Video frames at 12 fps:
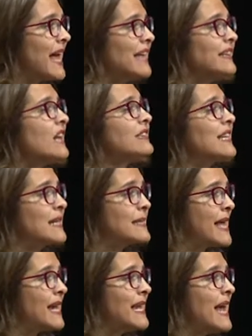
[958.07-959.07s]
and not
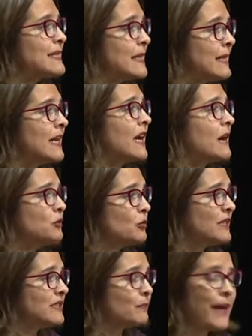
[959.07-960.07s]
necessarily as an income to
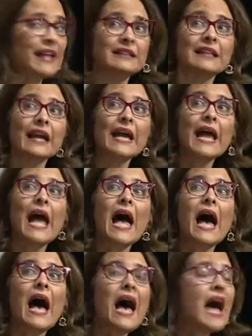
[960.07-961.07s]
be spent.
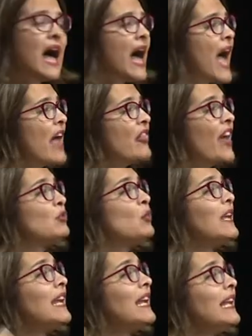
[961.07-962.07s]
And that
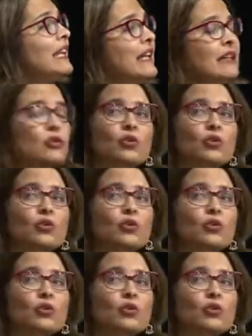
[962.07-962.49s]
we really need